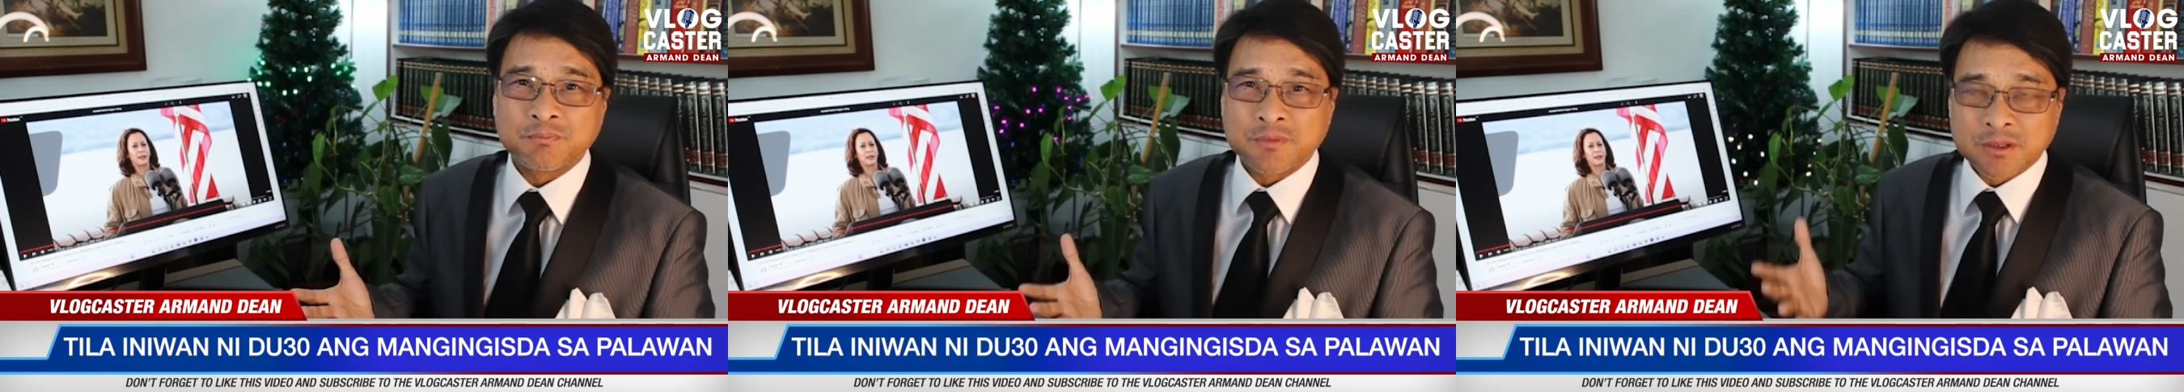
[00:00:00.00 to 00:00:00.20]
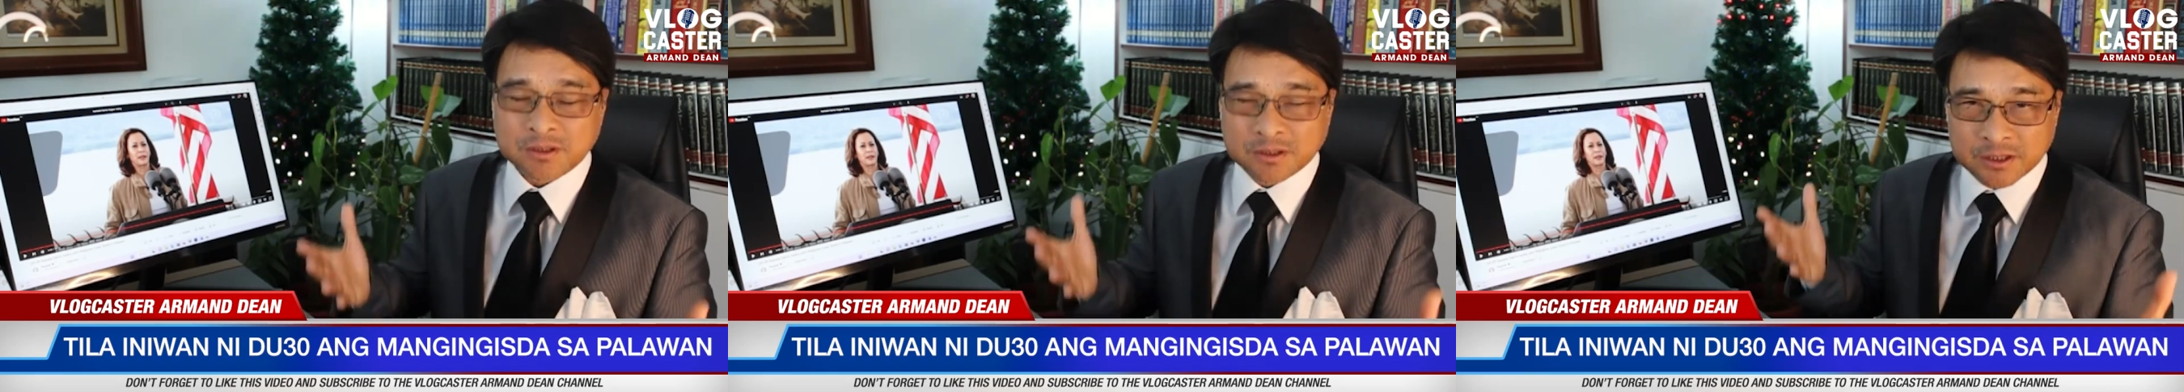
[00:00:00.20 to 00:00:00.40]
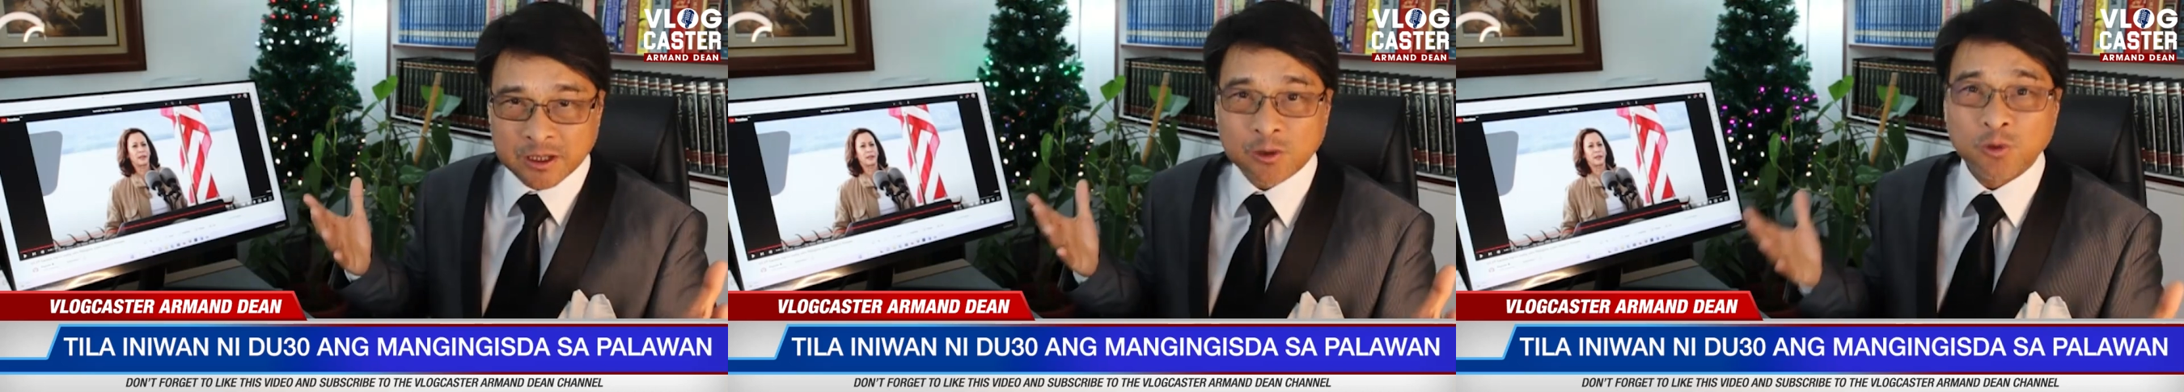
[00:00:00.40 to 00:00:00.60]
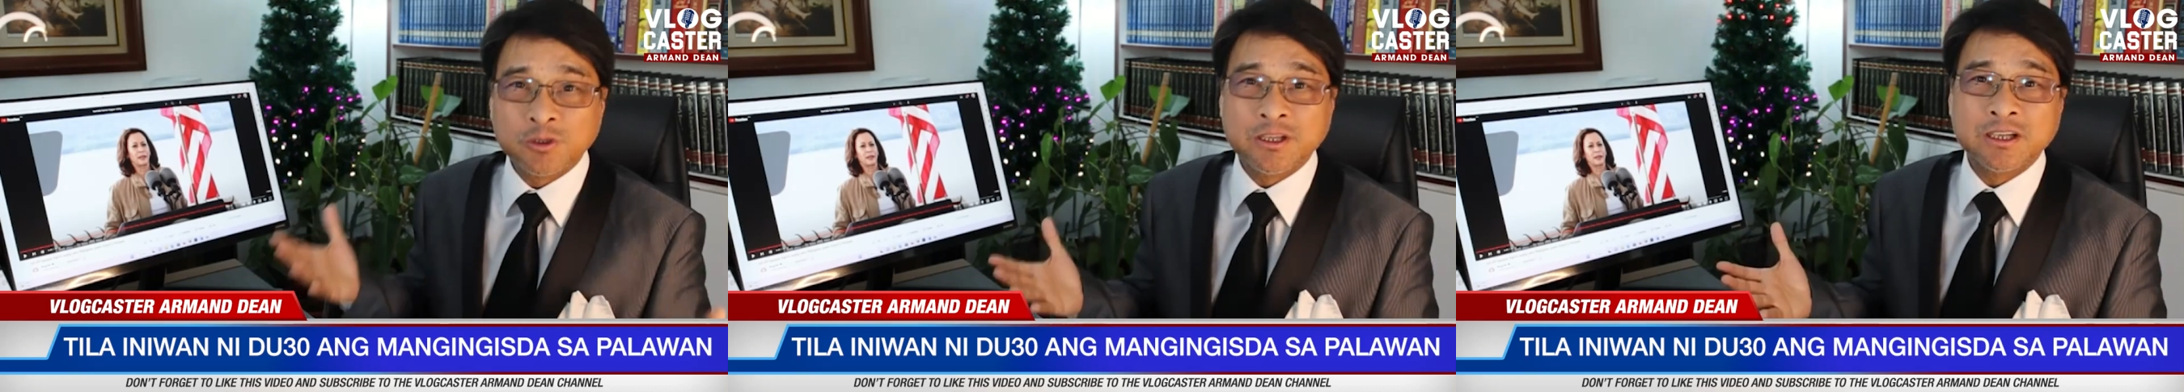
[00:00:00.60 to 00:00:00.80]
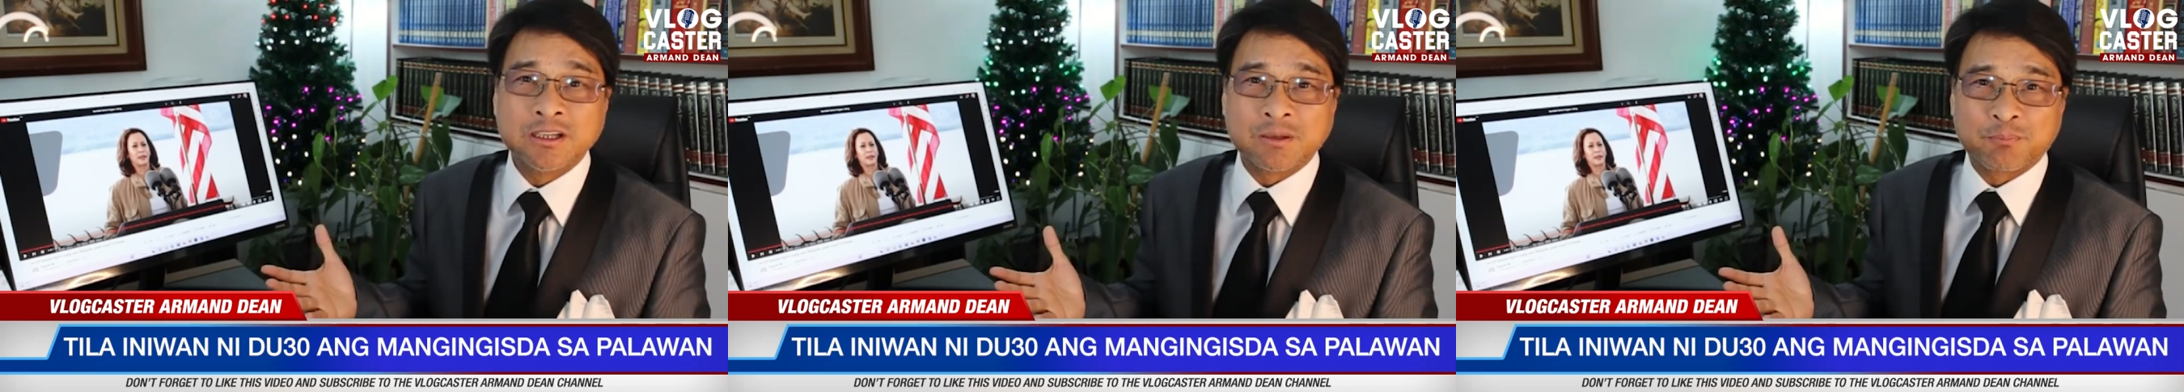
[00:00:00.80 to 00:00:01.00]

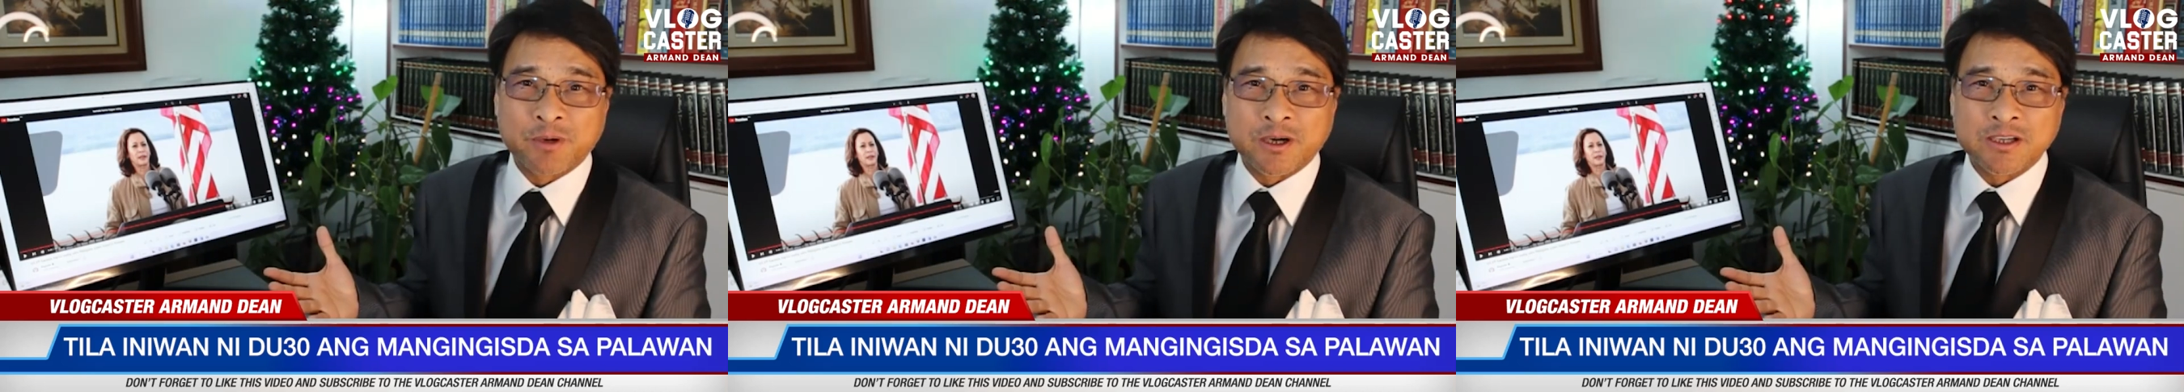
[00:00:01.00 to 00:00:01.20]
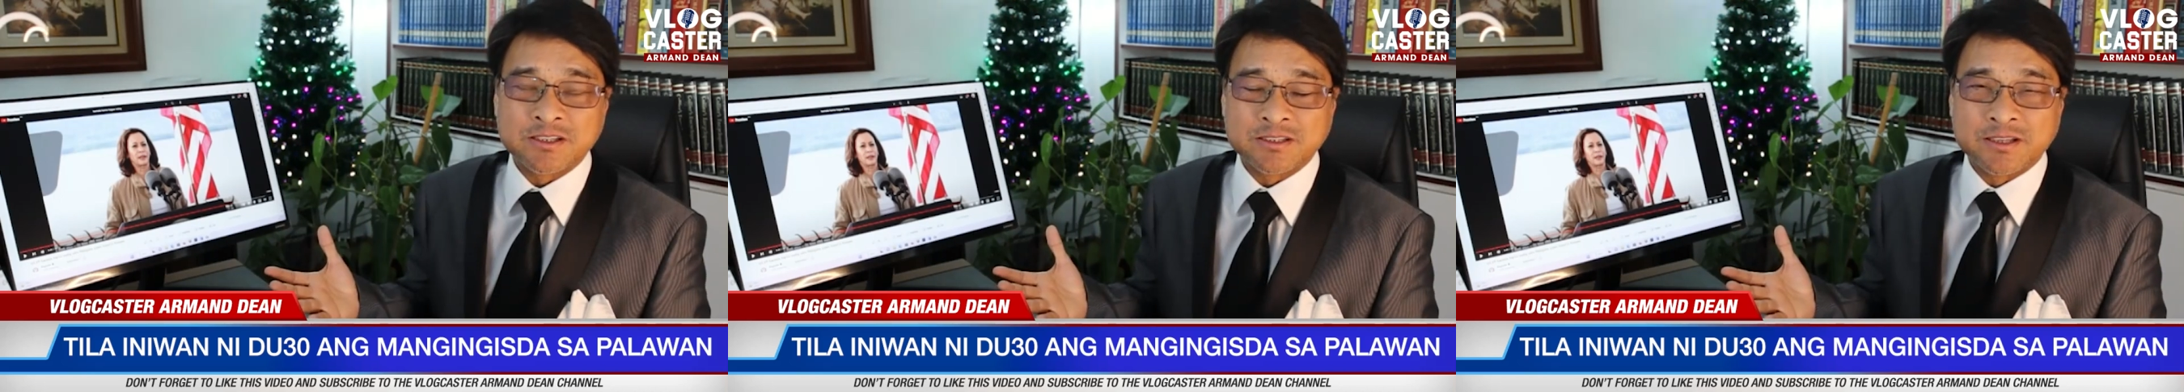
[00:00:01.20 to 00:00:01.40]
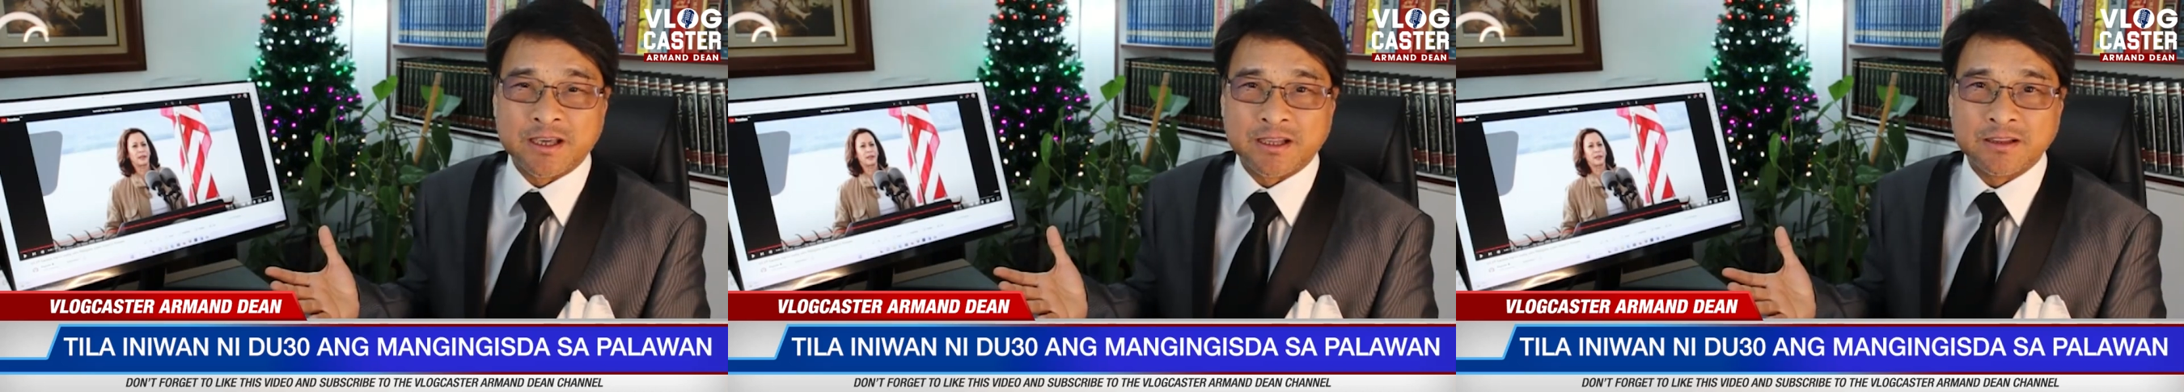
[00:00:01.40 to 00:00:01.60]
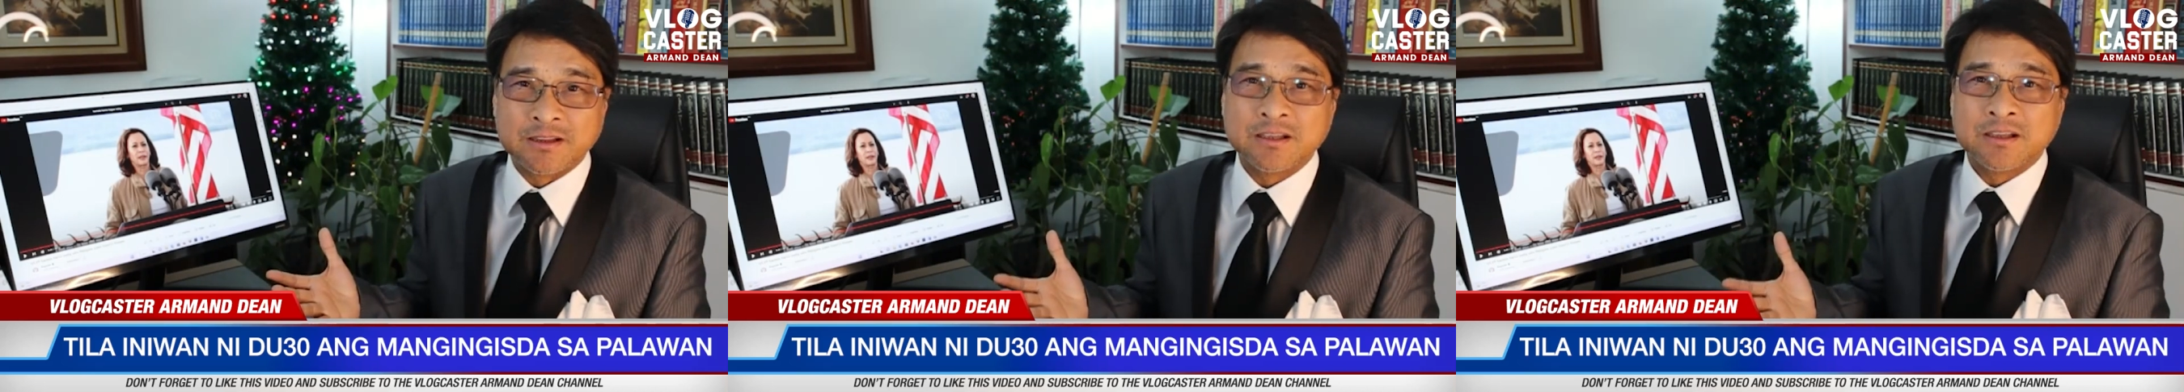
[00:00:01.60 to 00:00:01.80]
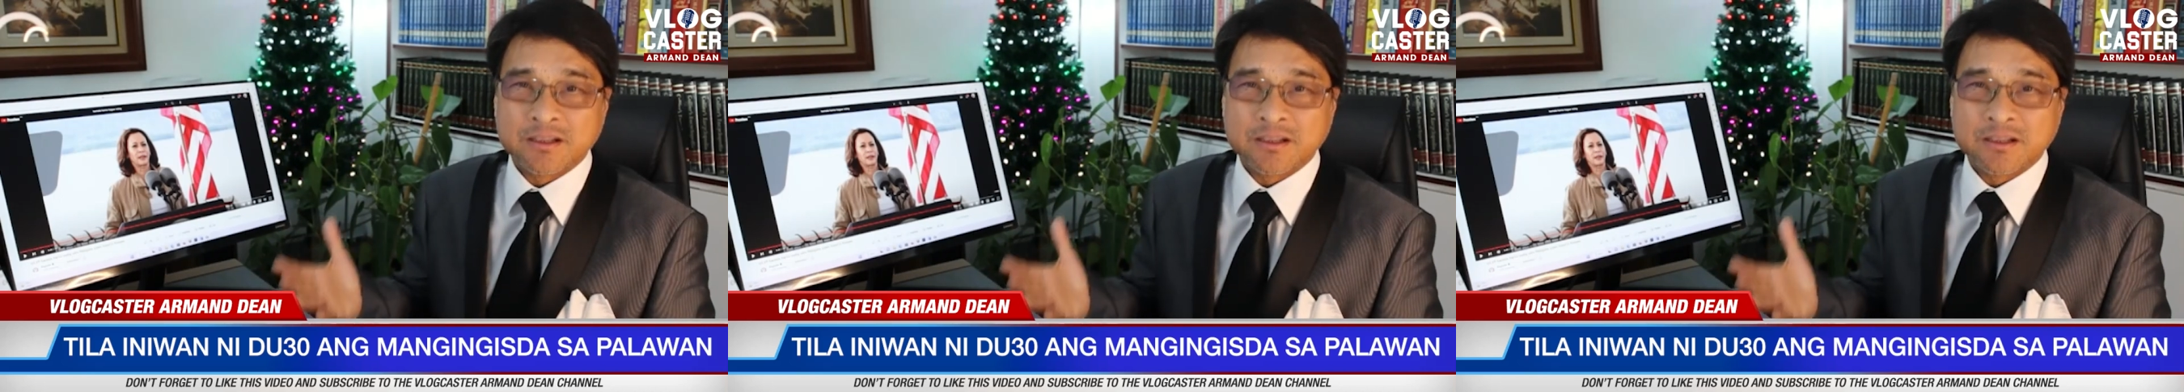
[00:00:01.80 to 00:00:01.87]
including the president,